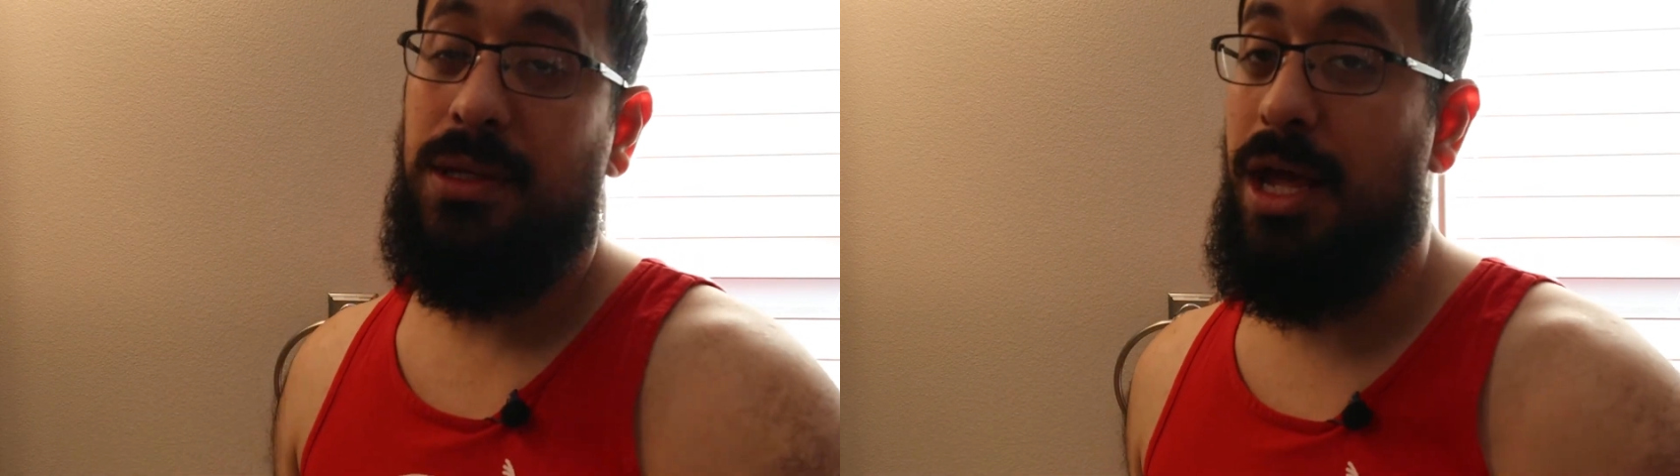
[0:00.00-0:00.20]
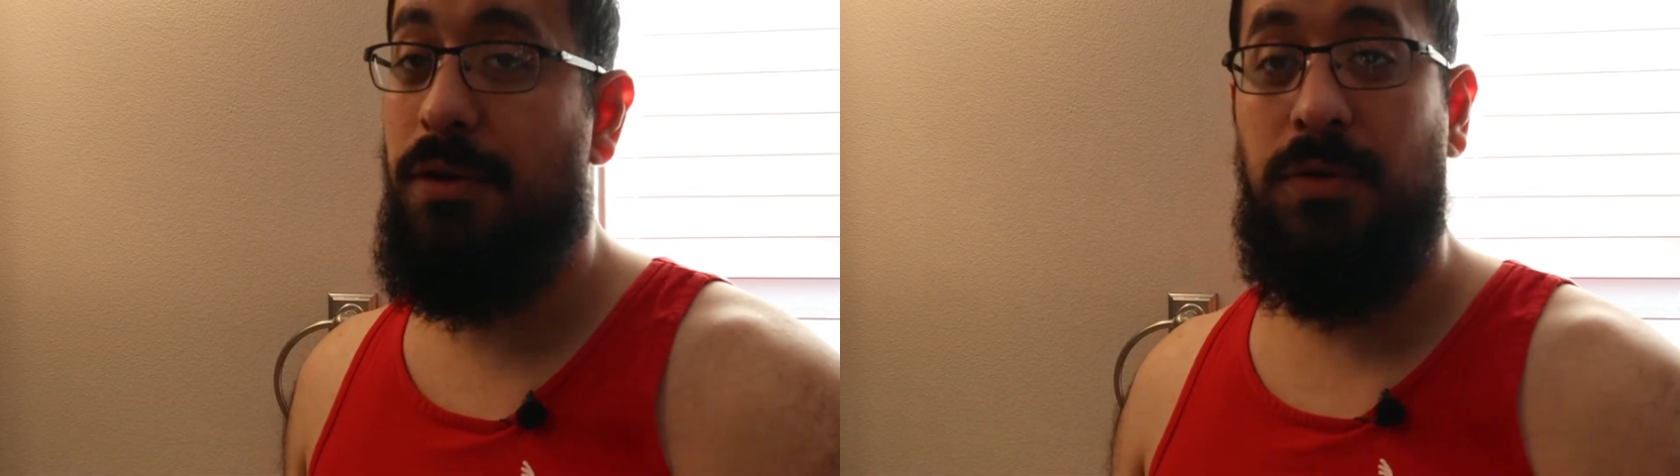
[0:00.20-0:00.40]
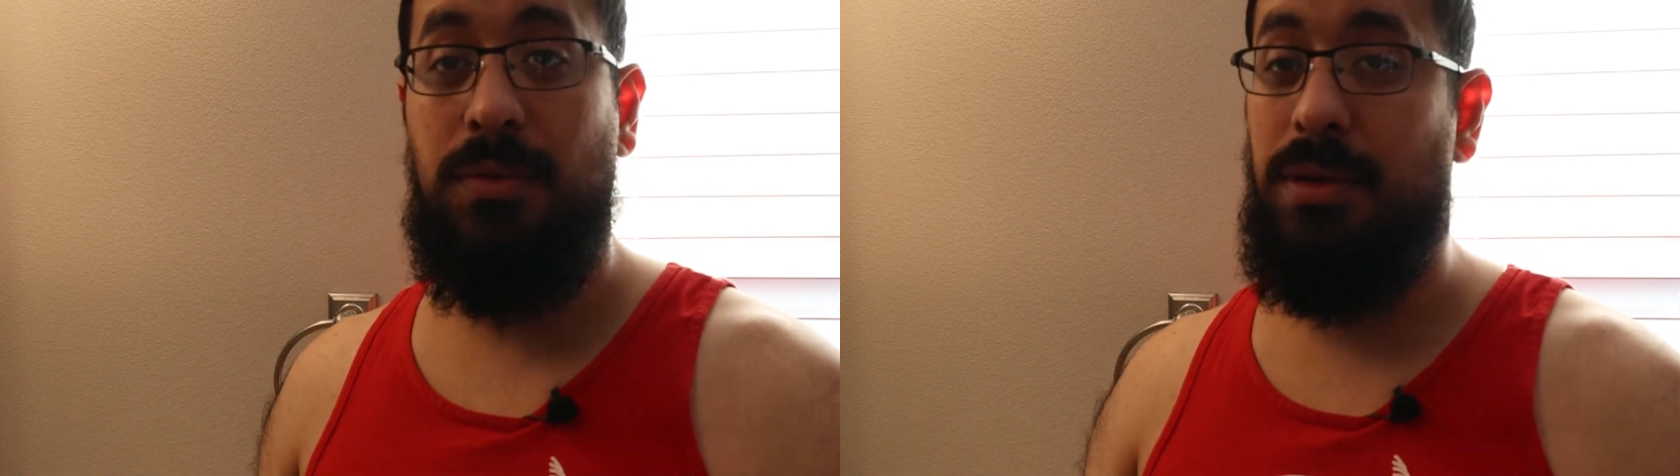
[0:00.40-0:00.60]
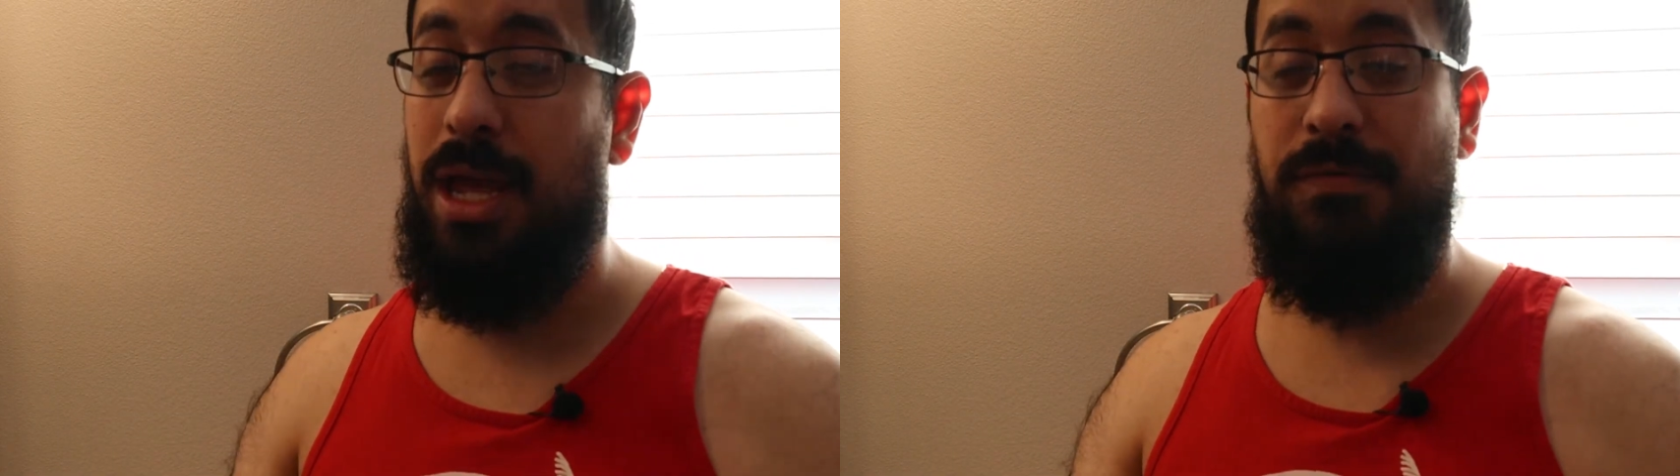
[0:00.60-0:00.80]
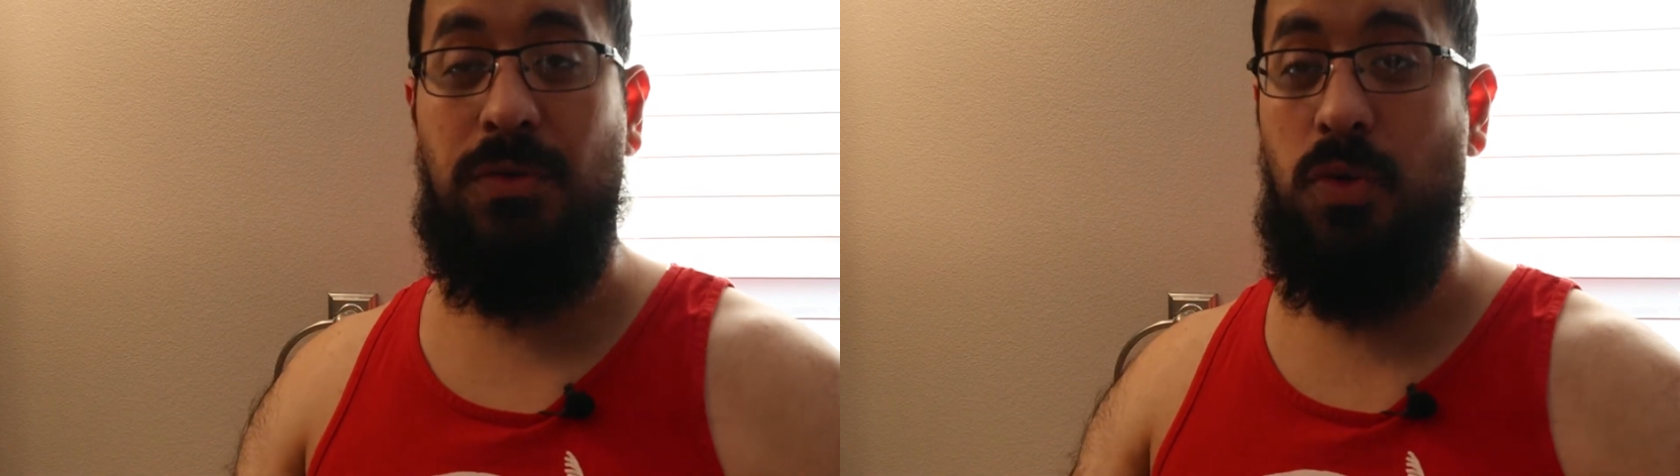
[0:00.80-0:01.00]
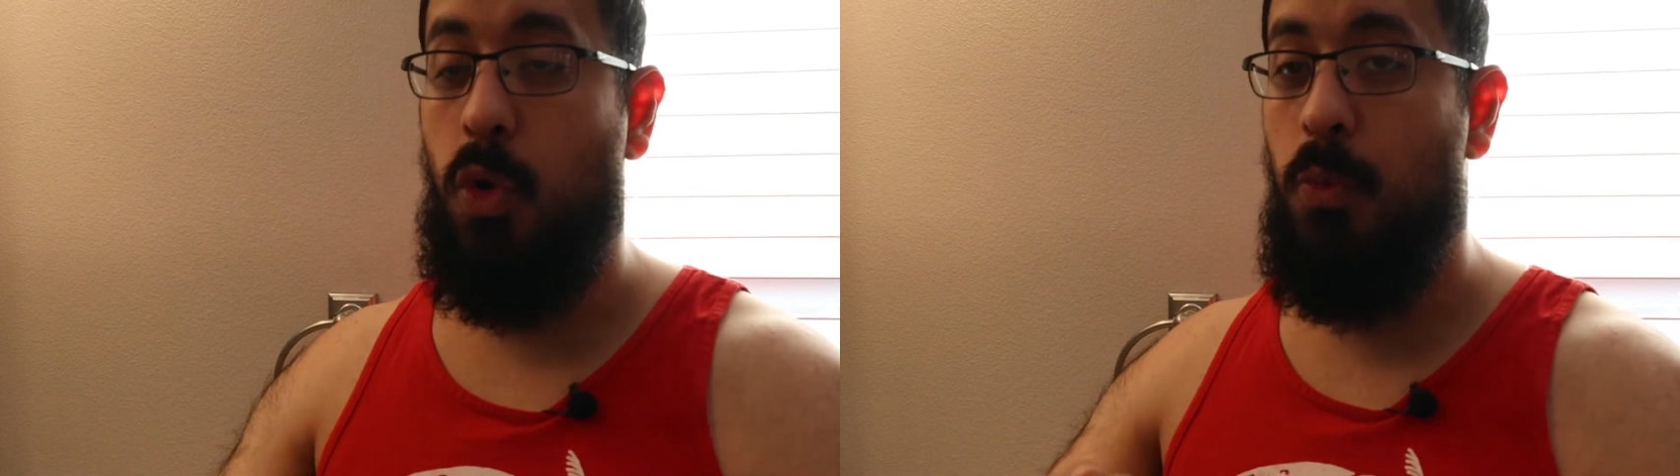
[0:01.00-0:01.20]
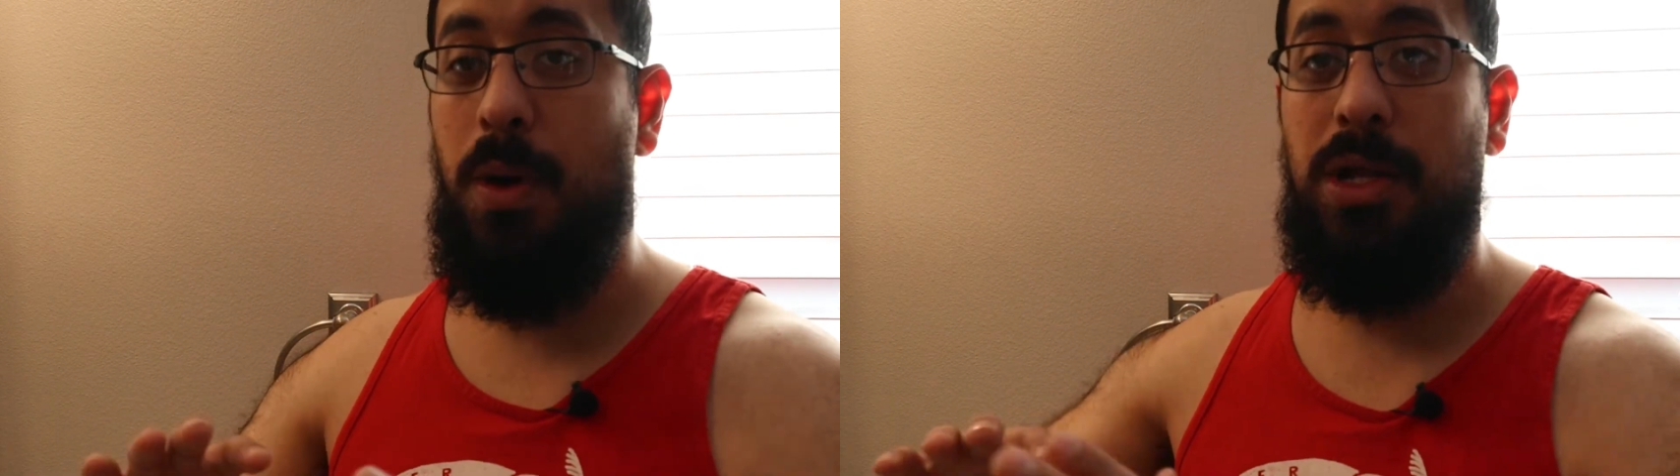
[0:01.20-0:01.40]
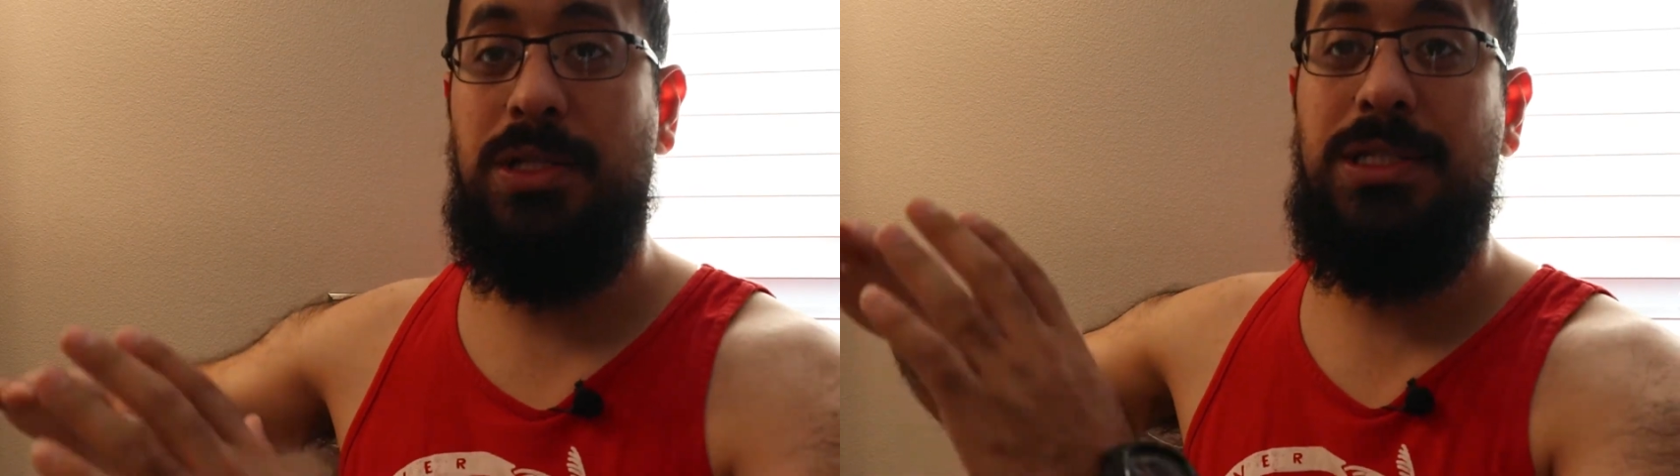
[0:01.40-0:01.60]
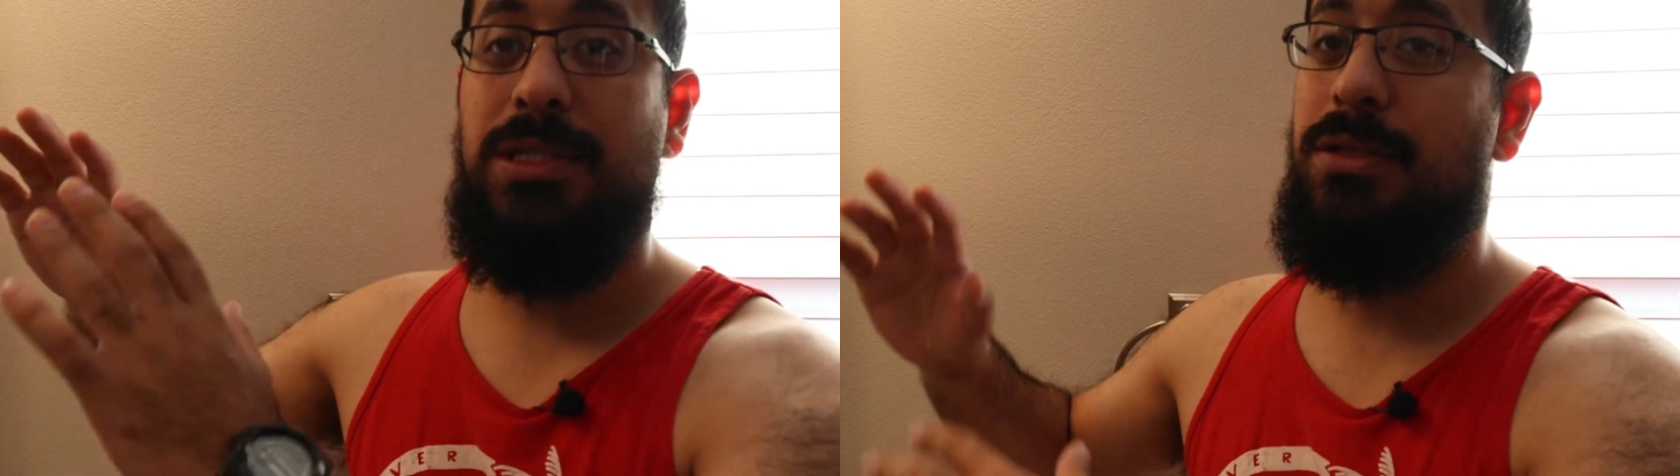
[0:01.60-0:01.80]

I have a whole bunch